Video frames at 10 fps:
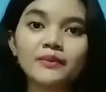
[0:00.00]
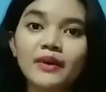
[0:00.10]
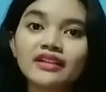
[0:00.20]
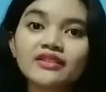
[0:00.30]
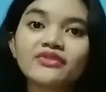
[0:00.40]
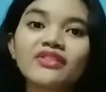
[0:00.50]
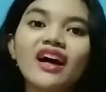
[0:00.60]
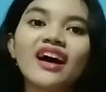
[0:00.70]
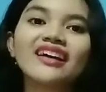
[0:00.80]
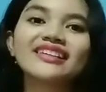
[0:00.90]

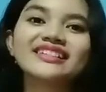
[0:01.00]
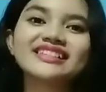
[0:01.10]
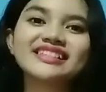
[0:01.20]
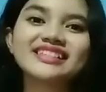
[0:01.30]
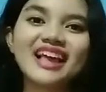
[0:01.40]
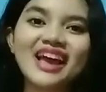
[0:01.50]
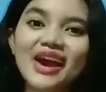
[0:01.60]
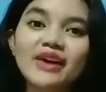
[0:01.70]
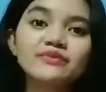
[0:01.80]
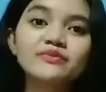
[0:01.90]
Butterflies
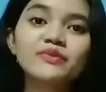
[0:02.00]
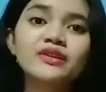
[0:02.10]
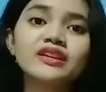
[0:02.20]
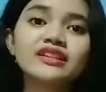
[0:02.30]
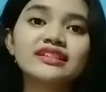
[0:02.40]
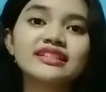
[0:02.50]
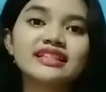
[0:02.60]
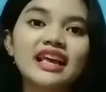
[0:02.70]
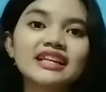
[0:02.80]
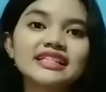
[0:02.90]
and bees